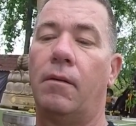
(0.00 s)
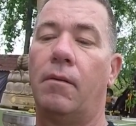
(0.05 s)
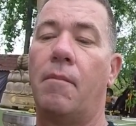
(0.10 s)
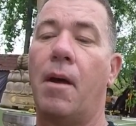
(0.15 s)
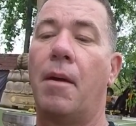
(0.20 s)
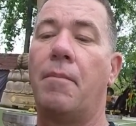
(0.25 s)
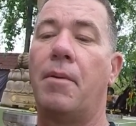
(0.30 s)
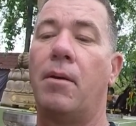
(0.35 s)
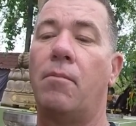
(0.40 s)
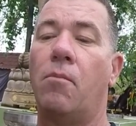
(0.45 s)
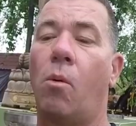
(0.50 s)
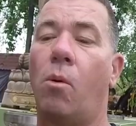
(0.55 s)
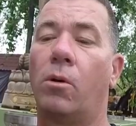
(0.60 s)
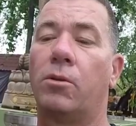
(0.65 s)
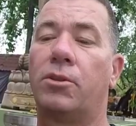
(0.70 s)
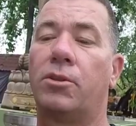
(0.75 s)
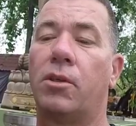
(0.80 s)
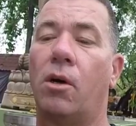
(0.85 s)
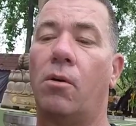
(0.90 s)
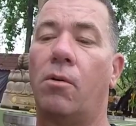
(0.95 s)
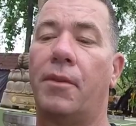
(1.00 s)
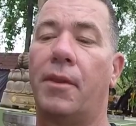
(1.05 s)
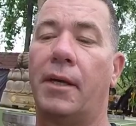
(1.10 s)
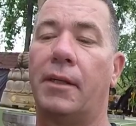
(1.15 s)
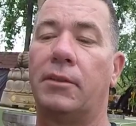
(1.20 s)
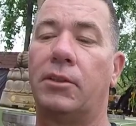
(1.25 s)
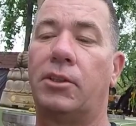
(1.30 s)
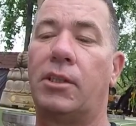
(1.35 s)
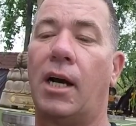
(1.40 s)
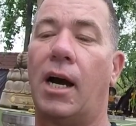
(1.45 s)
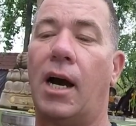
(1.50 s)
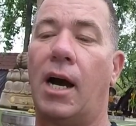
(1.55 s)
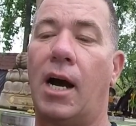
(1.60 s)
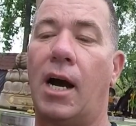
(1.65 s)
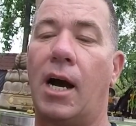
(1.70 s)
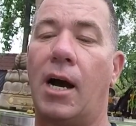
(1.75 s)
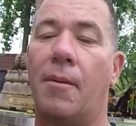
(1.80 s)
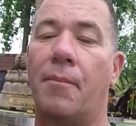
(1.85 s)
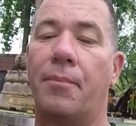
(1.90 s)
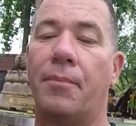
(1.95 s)
maybe more so than
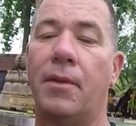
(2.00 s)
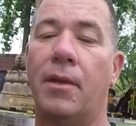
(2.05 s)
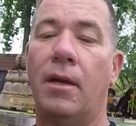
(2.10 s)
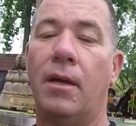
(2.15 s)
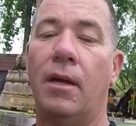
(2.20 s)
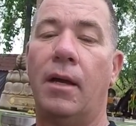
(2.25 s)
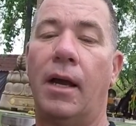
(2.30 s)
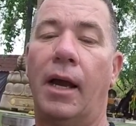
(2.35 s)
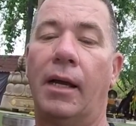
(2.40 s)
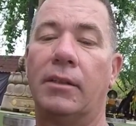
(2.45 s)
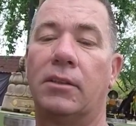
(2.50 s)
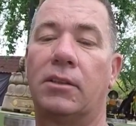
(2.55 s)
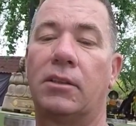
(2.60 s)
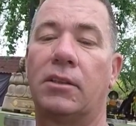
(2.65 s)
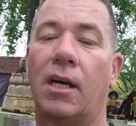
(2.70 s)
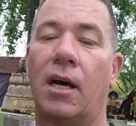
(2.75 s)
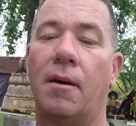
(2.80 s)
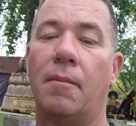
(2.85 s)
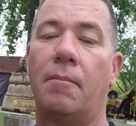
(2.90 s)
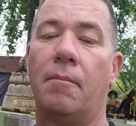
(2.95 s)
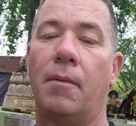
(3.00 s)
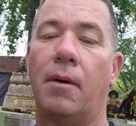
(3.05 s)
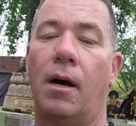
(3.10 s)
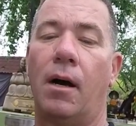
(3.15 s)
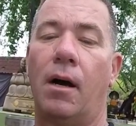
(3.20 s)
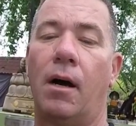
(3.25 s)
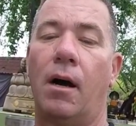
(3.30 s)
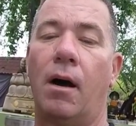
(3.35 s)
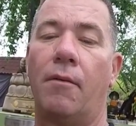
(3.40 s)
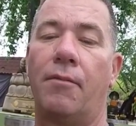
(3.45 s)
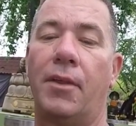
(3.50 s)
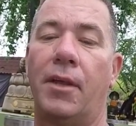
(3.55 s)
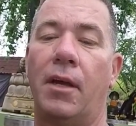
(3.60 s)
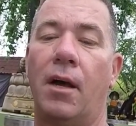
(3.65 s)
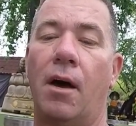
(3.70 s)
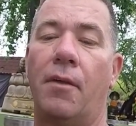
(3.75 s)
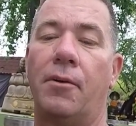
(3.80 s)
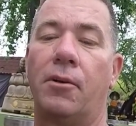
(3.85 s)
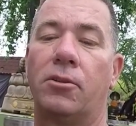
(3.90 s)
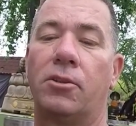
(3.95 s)
Cha'am and some of the
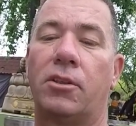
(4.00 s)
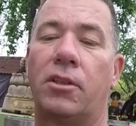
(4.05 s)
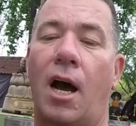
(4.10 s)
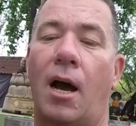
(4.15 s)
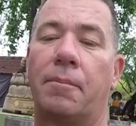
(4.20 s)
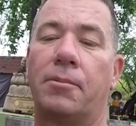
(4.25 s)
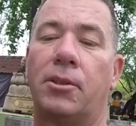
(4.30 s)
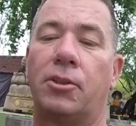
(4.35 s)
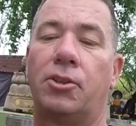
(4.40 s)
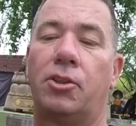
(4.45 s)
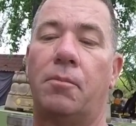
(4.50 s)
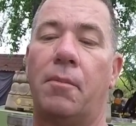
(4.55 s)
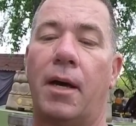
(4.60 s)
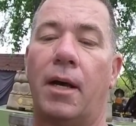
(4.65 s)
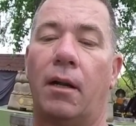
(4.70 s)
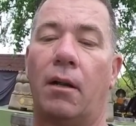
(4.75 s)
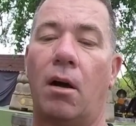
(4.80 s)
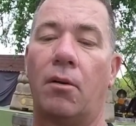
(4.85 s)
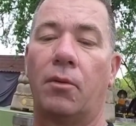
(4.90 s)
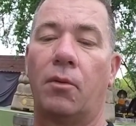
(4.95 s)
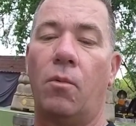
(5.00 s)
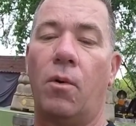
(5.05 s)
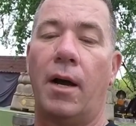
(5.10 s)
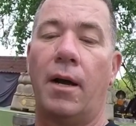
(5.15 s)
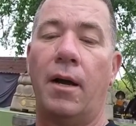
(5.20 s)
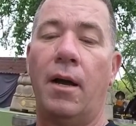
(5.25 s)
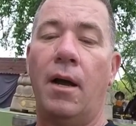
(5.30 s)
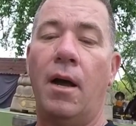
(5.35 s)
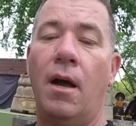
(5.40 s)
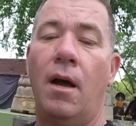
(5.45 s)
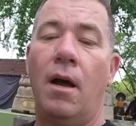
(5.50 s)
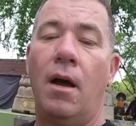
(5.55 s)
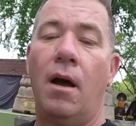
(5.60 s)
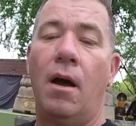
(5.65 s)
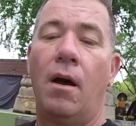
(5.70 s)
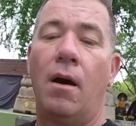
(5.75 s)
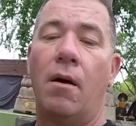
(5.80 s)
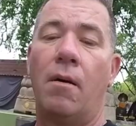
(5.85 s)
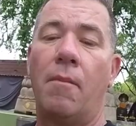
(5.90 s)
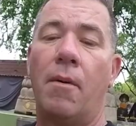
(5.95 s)
other stops that you made along the way.
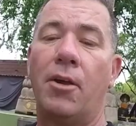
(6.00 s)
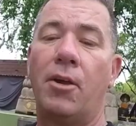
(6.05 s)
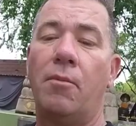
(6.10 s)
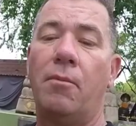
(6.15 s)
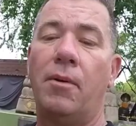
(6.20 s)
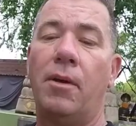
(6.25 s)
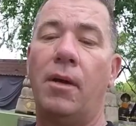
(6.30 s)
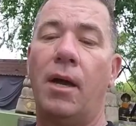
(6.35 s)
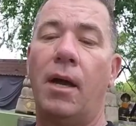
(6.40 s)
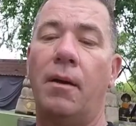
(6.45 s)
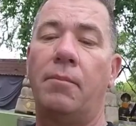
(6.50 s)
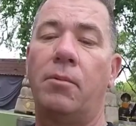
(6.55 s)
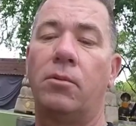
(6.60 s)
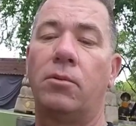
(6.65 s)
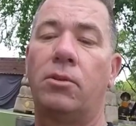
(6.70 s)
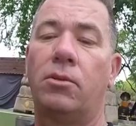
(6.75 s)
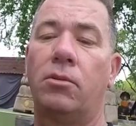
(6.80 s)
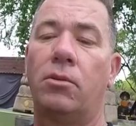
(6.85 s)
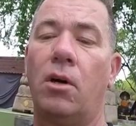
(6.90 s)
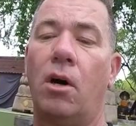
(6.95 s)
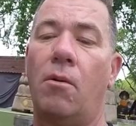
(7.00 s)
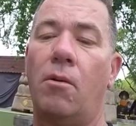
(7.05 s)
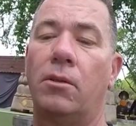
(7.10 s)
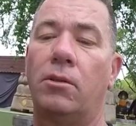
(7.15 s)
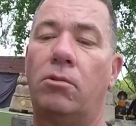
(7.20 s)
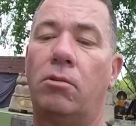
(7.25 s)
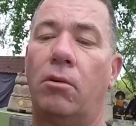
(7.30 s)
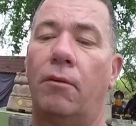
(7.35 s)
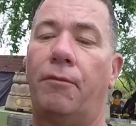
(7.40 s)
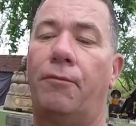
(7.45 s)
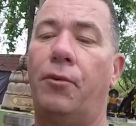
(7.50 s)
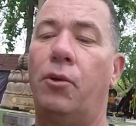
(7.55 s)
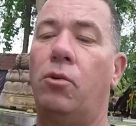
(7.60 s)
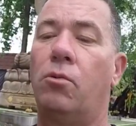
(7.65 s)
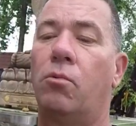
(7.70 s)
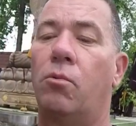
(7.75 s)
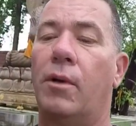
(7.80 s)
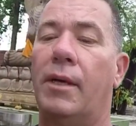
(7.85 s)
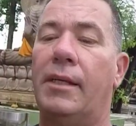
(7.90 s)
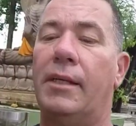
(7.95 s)
Might you be able to go into a
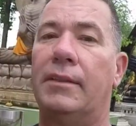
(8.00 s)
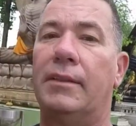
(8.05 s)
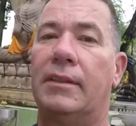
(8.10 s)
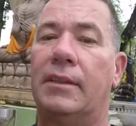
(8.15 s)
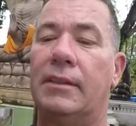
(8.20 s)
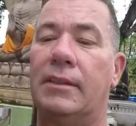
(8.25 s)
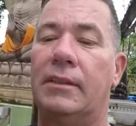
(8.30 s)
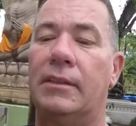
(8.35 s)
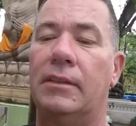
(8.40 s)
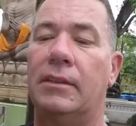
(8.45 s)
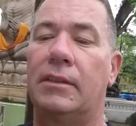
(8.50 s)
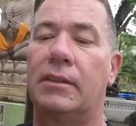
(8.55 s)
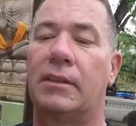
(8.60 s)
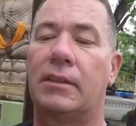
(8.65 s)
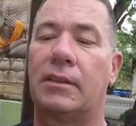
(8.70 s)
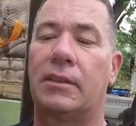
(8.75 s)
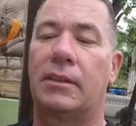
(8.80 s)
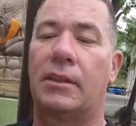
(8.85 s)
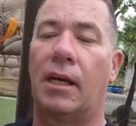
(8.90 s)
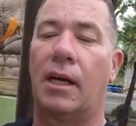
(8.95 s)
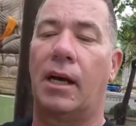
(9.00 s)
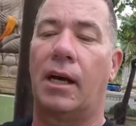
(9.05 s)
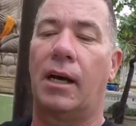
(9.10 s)
few reasons